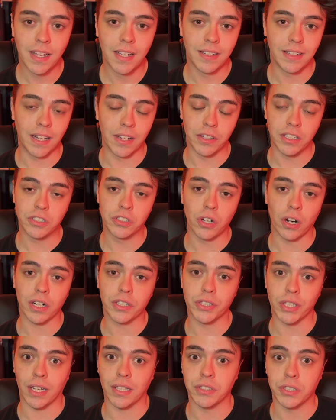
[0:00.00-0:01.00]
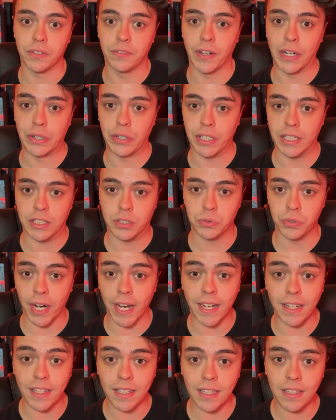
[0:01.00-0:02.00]
Now, these dark shots are very
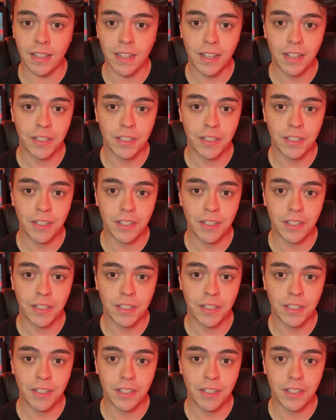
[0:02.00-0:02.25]
grainy,